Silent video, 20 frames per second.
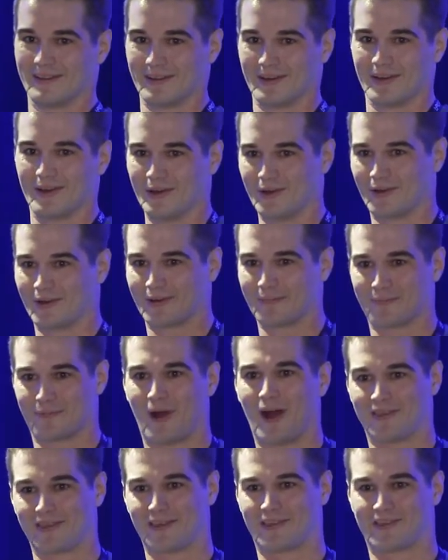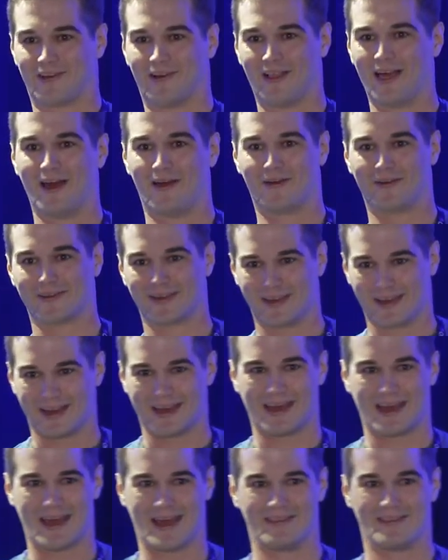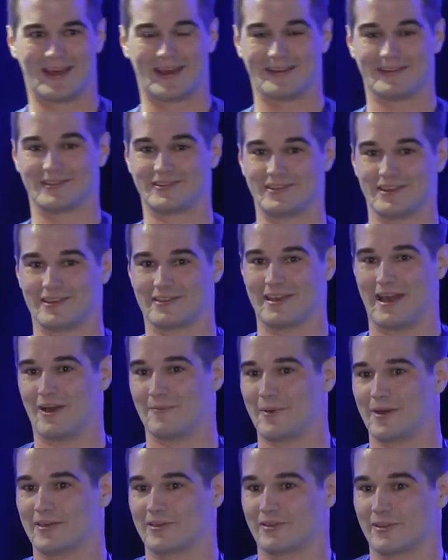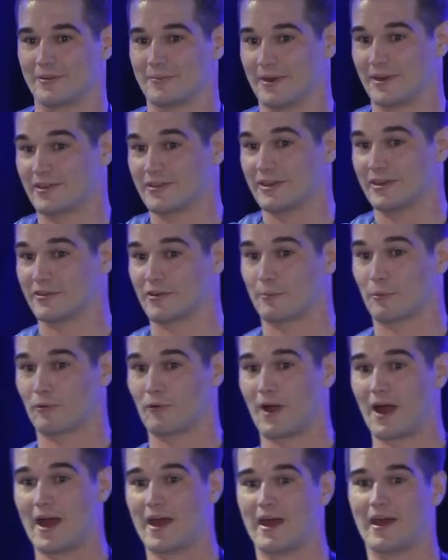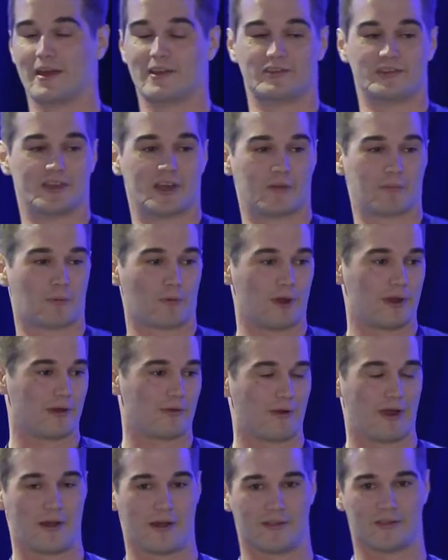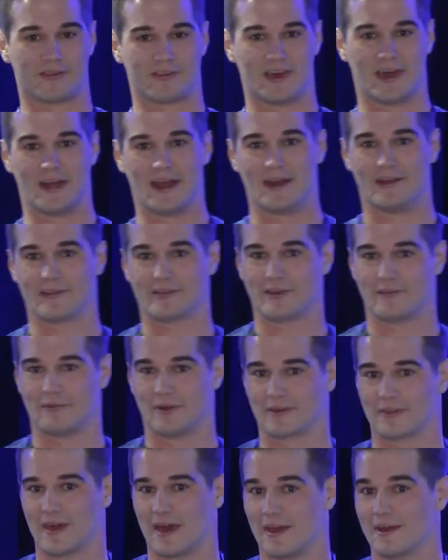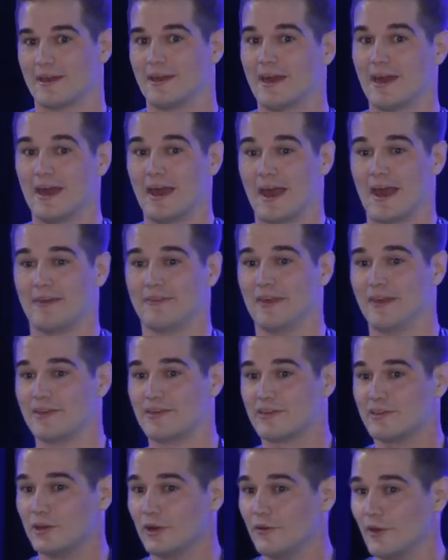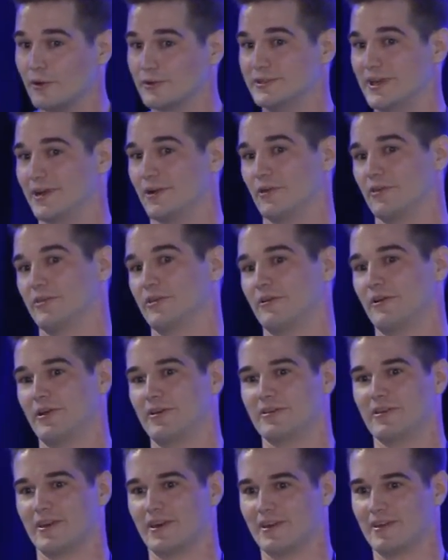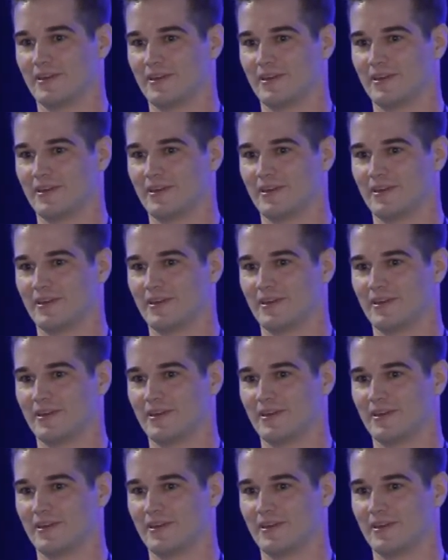who brought this all out, and then she's now basically being seen as a pariah and she gets paraded around on CNN and stuff like that, and they still don't take her seriously.